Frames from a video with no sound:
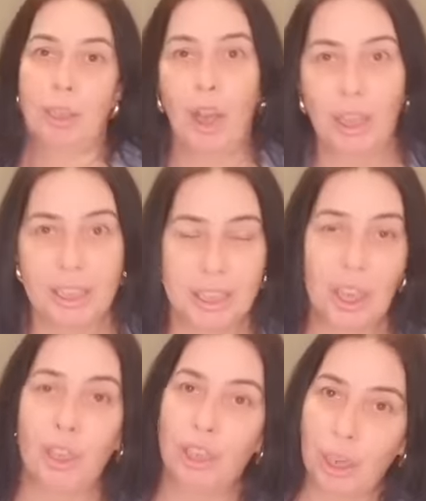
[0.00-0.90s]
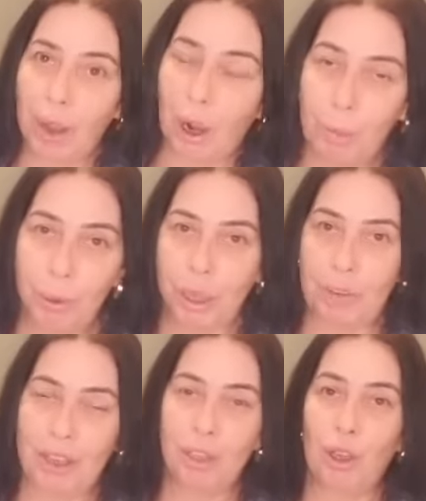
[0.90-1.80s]
darlings, I do hope that
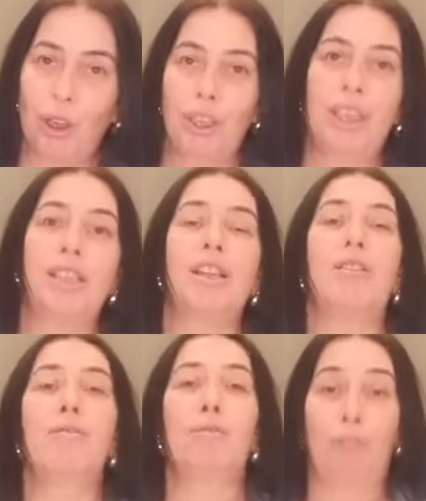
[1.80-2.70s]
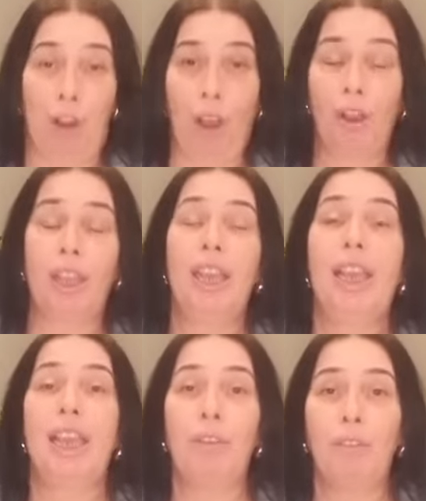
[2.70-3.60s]
you've enjoyed this vlog.
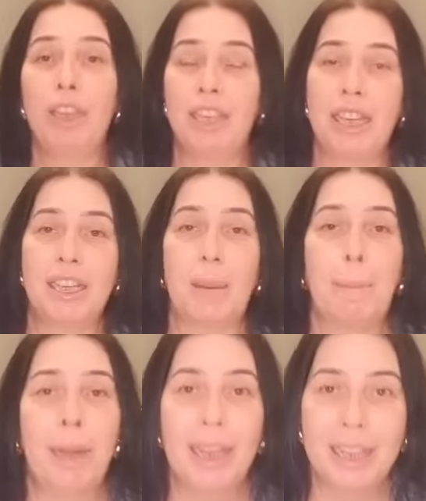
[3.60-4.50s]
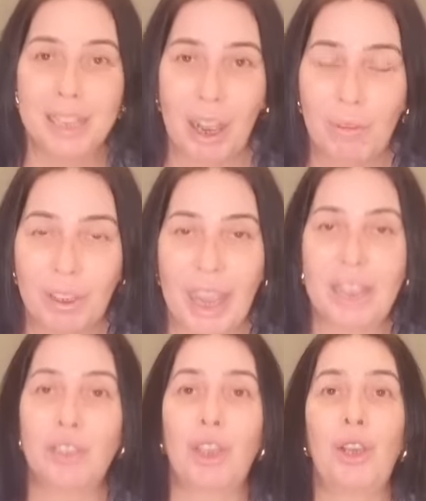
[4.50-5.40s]
If you did, please don't
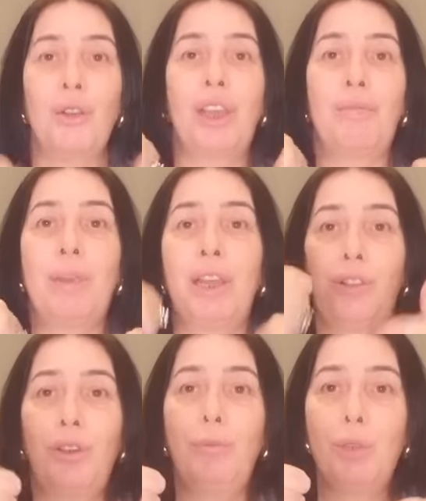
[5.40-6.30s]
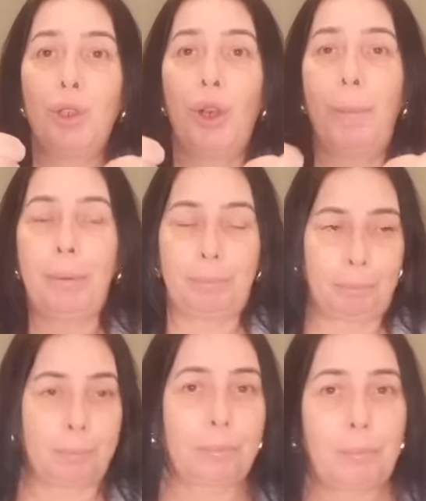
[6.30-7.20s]
forget to give me a thumbs up
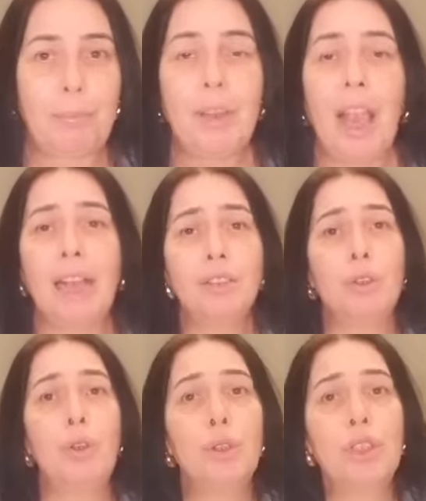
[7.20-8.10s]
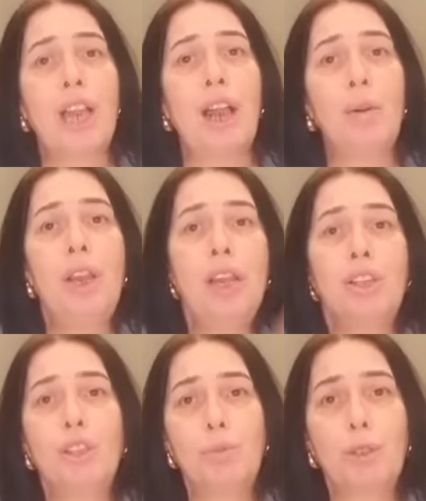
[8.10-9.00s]
and also
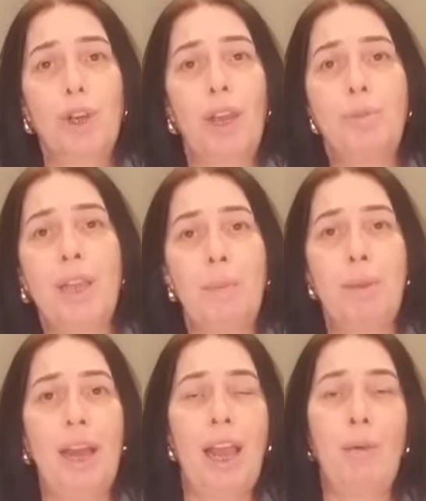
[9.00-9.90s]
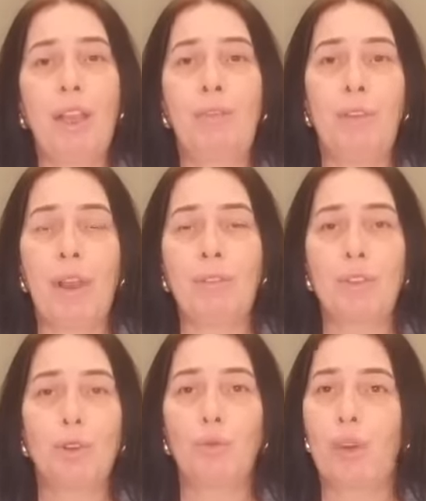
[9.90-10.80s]
subscribe down below if you
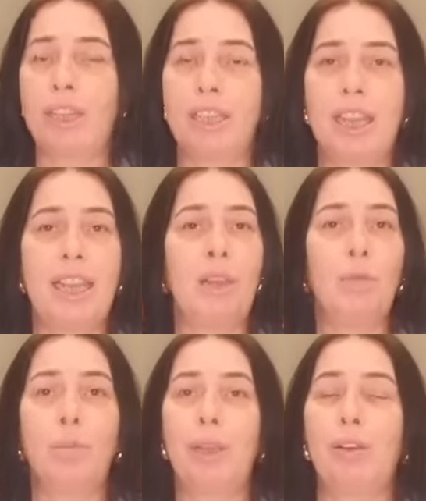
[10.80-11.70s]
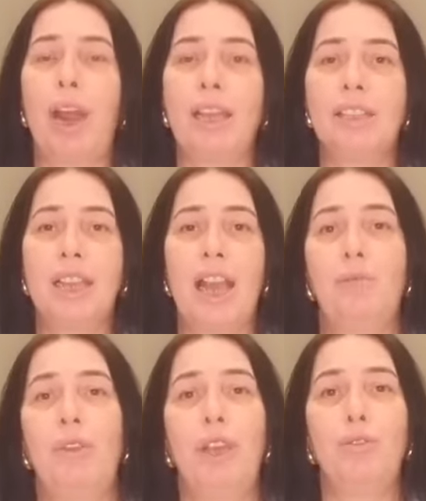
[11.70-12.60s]
haven't already. It would be great to
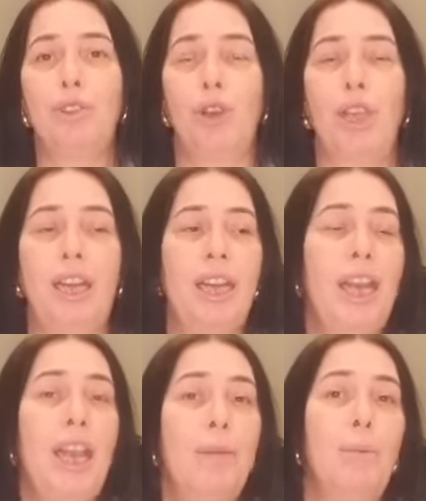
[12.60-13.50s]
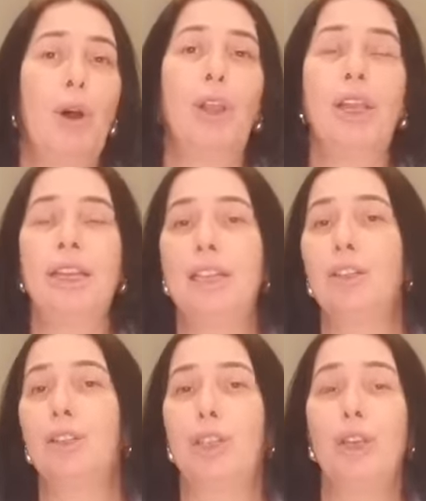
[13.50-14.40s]
have you join my
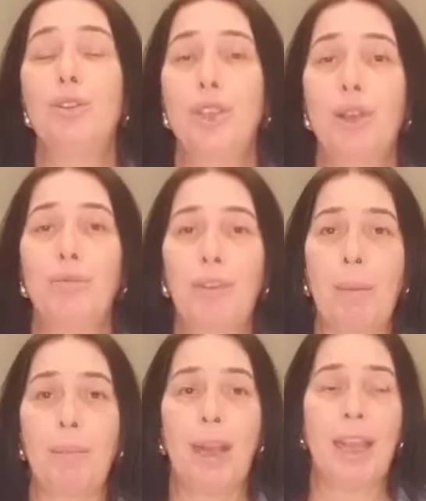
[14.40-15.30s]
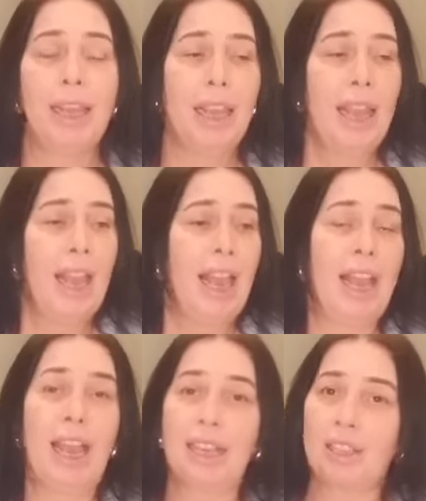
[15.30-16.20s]
little YouTube family.
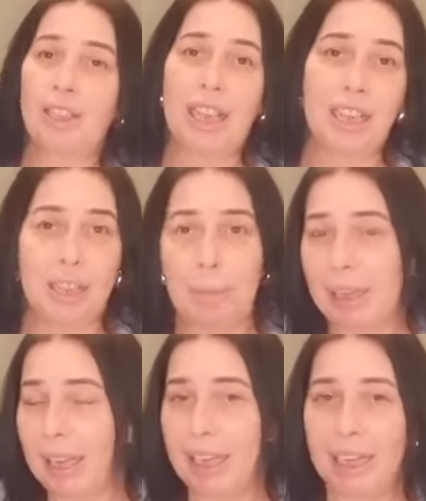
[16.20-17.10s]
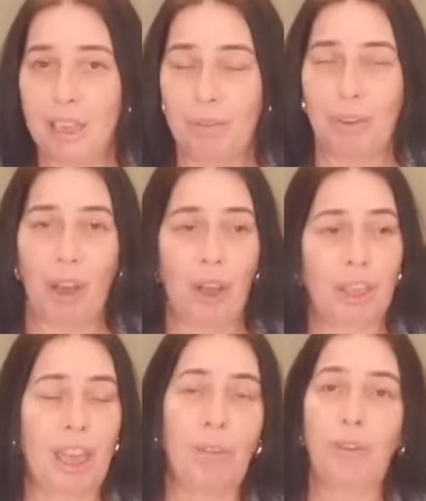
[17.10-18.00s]
As I said at the beginning of the
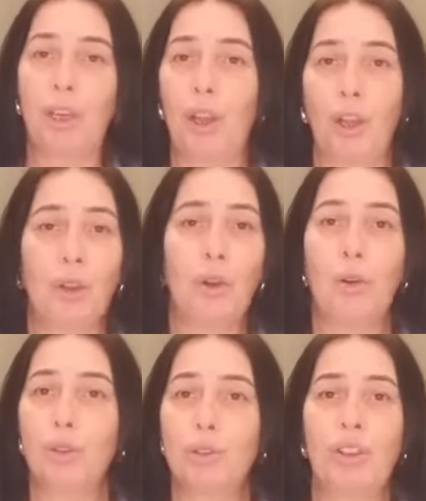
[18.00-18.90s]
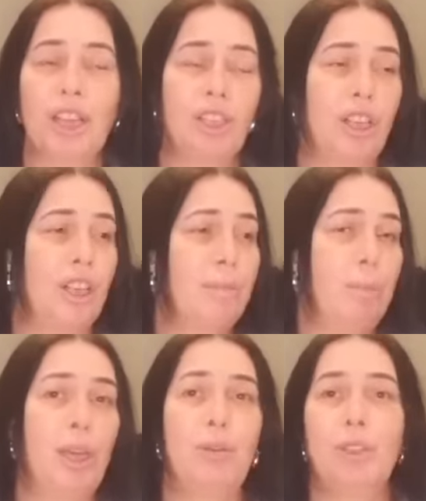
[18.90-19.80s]
vlog, if you like hauls, fashion,
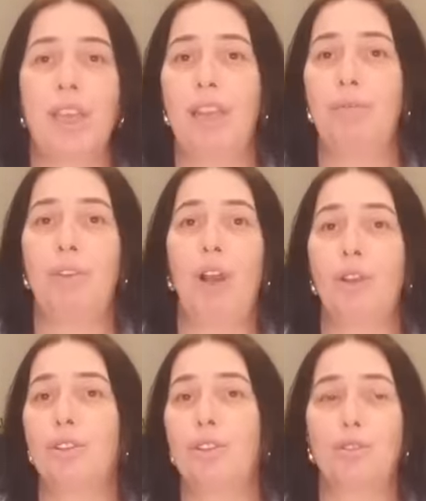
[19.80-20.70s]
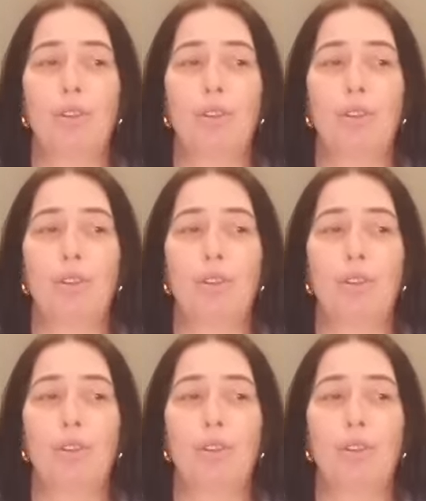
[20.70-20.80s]
beauty, vlogs,